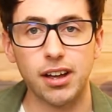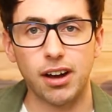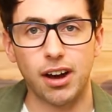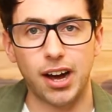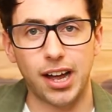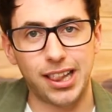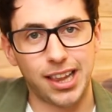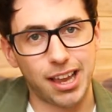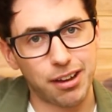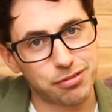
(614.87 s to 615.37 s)

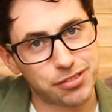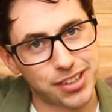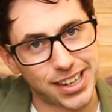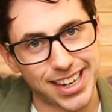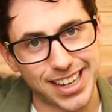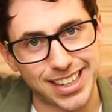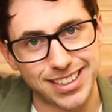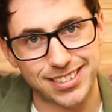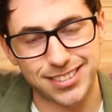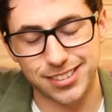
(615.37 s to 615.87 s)
I left it
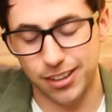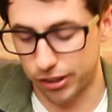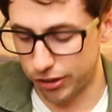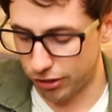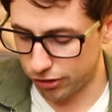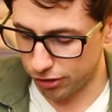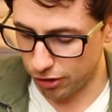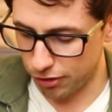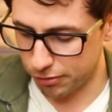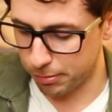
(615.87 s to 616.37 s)
inside
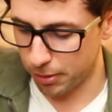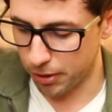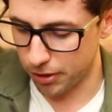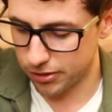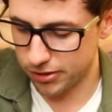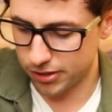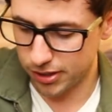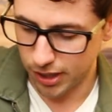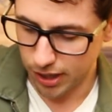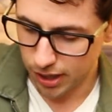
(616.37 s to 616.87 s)
the
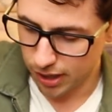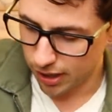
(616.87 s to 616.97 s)
softbox.